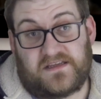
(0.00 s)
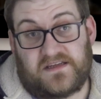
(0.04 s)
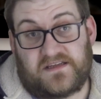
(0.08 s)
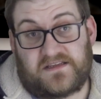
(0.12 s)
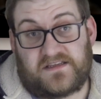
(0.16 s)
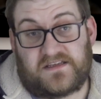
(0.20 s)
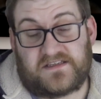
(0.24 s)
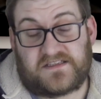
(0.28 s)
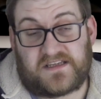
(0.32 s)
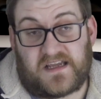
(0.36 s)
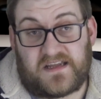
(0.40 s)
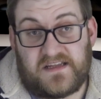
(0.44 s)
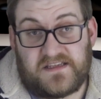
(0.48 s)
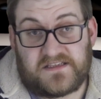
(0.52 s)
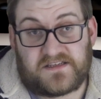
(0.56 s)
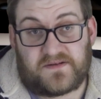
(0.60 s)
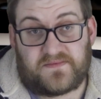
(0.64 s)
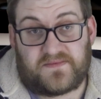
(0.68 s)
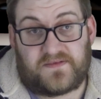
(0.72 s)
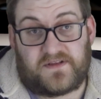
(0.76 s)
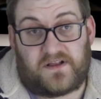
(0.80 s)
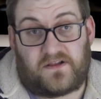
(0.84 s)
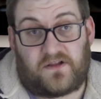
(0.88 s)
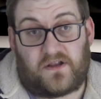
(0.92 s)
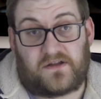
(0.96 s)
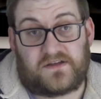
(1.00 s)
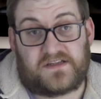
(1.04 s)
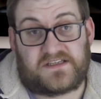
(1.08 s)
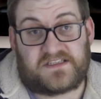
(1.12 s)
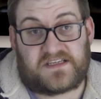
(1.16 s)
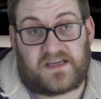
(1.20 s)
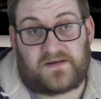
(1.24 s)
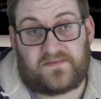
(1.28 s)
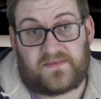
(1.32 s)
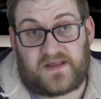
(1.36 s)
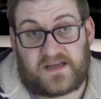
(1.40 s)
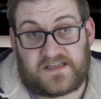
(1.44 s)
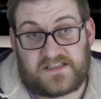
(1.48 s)
Design something along the
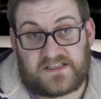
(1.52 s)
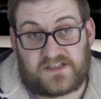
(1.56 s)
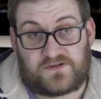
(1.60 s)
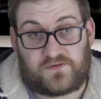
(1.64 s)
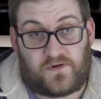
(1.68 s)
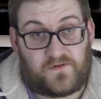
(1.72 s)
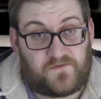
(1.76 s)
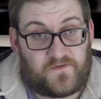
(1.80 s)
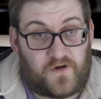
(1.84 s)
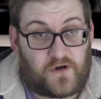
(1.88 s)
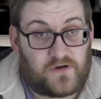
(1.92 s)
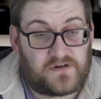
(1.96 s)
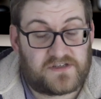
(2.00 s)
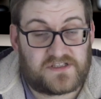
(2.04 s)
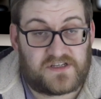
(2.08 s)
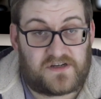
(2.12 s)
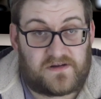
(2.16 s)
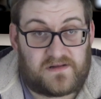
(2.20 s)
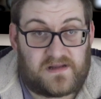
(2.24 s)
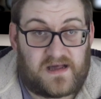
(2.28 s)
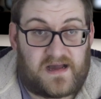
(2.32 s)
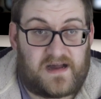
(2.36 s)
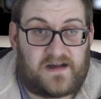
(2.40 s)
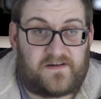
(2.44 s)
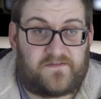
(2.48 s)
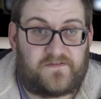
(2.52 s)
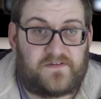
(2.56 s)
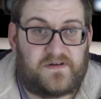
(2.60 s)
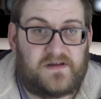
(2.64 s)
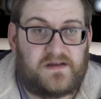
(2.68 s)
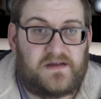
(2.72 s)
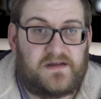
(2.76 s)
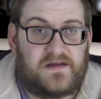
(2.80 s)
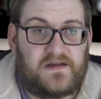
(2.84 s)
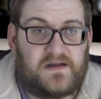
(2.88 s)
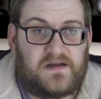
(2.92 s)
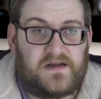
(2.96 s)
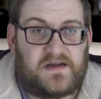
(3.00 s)
same lines as what Vauxhall have.
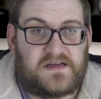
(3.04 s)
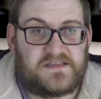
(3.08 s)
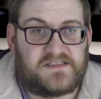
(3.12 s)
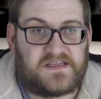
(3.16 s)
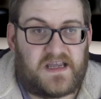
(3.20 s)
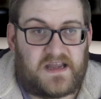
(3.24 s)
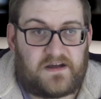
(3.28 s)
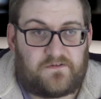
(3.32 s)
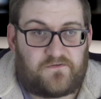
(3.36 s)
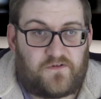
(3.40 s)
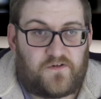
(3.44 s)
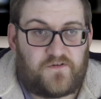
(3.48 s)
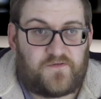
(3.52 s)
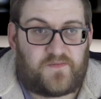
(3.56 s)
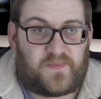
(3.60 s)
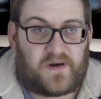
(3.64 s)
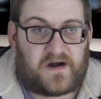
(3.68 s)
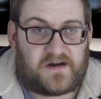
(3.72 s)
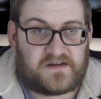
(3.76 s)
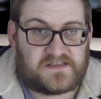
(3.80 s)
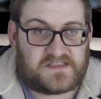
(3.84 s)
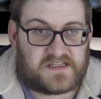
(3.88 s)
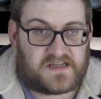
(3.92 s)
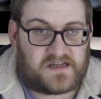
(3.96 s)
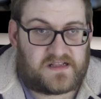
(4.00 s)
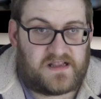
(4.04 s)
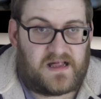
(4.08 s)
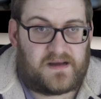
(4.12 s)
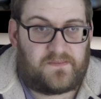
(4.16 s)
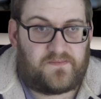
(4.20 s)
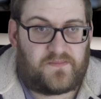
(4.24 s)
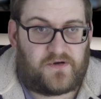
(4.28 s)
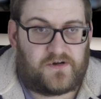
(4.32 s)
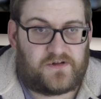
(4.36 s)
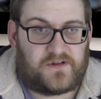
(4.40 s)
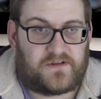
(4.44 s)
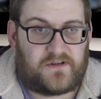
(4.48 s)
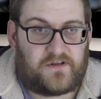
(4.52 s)
A set of roof bars that
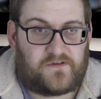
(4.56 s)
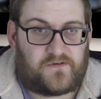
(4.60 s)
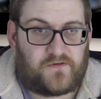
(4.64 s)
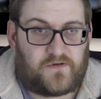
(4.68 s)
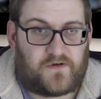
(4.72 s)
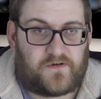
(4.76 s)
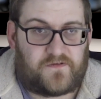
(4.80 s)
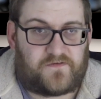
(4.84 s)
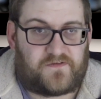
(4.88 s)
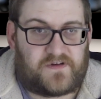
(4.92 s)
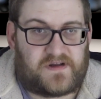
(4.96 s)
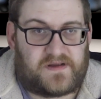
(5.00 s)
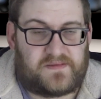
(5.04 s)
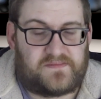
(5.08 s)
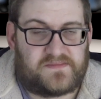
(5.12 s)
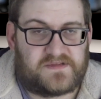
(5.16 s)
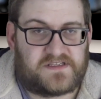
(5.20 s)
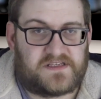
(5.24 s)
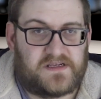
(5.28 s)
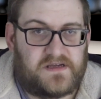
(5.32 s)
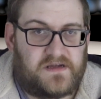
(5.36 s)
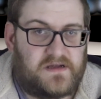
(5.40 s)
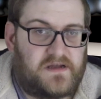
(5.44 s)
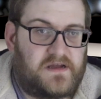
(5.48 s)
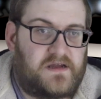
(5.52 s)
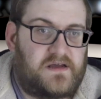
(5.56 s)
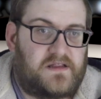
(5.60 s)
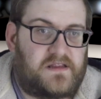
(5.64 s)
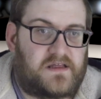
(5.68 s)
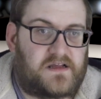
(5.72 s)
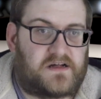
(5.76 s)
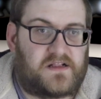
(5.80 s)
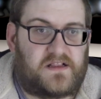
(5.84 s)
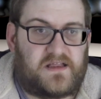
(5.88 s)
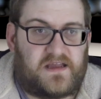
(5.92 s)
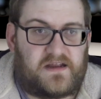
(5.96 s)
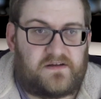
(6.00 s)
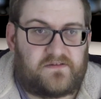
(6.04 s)
clamp onto the door frames, that
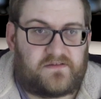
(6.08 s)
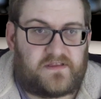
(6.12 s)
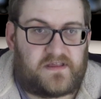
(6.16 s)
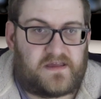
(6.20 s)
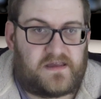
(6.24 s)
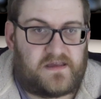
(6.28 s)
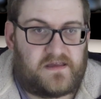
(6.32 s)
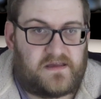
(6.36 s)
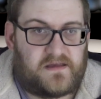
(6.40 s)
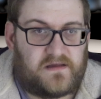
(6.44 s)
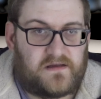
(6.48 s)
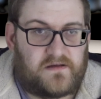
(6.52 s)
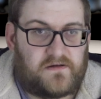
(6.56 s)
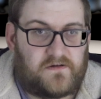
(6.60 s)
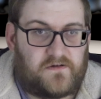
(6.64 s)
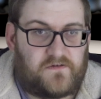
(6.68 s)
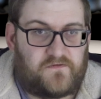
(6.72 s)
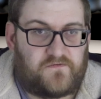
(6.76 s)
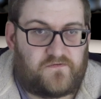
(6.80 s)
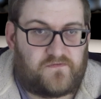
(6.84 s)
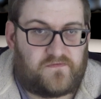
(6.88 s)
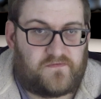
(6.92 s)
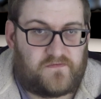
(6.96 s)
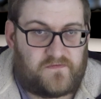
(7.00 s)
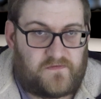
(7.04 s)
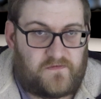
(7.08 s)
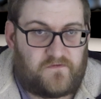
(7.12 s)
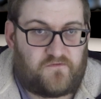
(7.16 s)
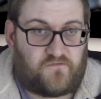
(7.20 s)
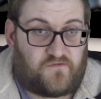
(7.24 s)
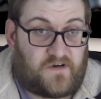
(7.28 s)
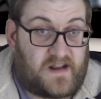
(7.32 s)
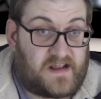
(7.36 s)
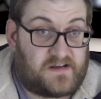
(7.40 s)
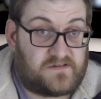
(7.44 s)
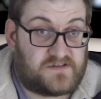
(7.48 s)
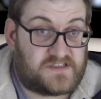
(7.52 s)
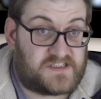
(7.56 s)
clear the
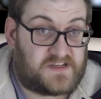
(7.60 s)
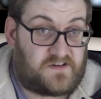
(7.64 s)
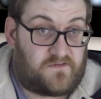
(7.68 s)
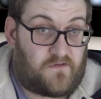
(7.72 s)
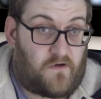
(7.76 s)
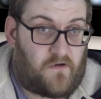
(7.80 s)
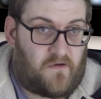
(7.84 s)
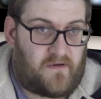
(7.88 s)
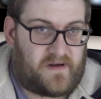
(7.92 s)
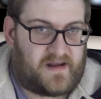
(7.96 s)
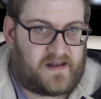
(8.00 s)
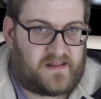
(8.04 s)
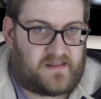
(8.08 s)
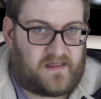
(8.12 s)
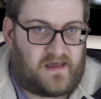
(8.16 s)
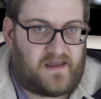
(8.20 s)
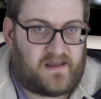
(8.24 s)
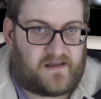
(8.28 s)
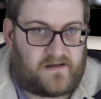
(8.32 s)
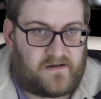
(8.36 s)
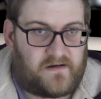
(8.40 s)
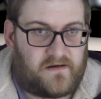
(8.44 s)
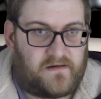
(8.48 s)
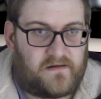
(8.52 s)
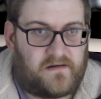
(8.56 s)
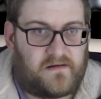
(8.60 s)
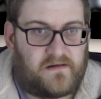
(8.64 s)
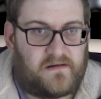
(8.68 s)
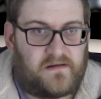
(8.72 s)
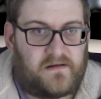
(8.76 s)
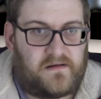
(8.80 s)
rails that are already there,